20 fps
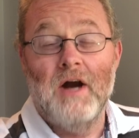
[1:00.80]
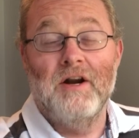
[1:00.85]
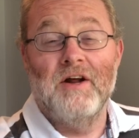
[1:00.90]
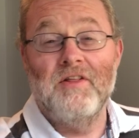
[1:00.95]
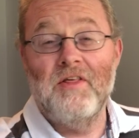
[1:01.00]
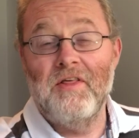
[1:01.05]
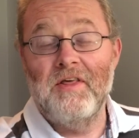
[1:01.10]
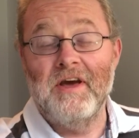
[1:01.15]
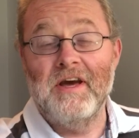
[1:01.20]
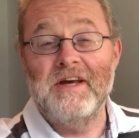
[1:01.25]

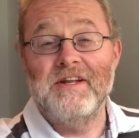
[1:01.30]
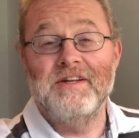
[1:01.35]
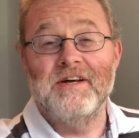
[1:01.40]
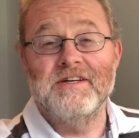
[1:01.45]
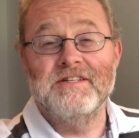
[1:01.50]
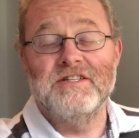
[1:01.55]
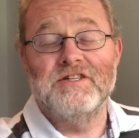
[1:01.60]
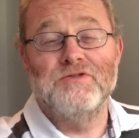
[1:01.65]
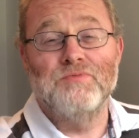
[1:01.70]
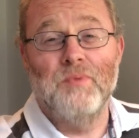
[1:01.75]
Another thing it
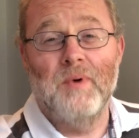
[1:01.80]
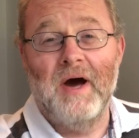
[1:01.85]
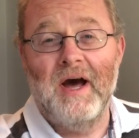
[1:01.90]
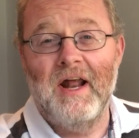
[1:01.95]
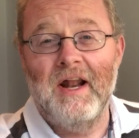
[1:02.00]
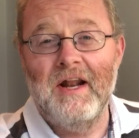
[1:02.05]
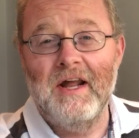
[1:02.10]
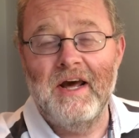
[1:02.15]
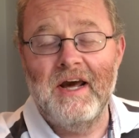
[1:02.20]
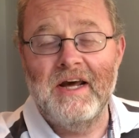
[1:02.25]
does as
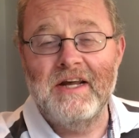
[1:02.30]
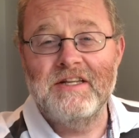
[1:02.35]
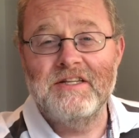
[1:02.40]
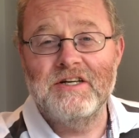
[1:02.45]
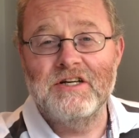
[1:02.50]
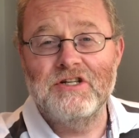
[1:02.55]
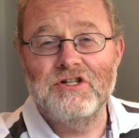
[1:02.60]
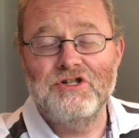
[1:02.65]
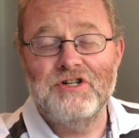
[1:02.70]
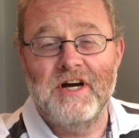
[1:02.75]
well,
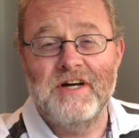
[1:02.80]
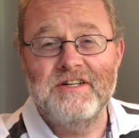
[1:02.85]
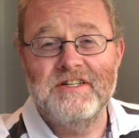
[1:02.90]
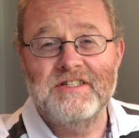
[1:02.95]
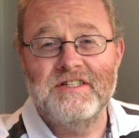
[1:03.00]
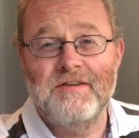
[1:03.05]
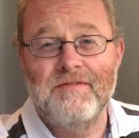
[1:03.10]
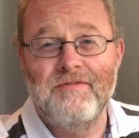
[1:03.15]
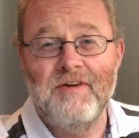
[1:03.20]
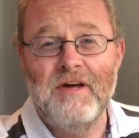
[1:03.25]
it
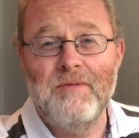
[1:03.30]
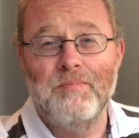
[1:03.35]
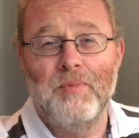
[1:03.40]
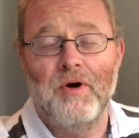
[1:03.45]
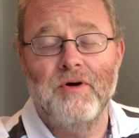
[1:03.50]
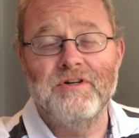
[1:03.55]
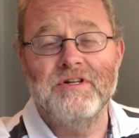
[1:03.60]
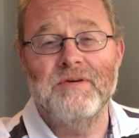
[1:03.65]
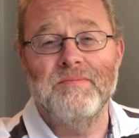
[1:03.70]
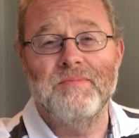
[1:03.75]
changes the feed
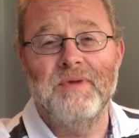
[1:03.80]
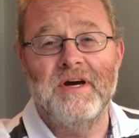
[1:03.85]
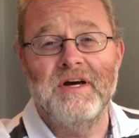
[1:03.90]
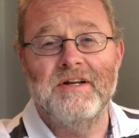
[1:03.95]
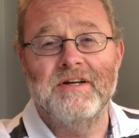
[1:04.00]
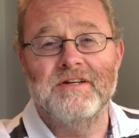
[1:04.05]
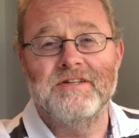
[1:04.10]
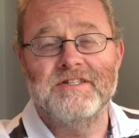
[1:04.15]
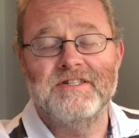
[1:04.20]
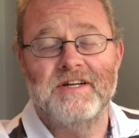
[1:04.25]
point
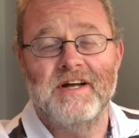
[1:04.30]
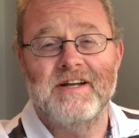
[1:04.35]
impedance.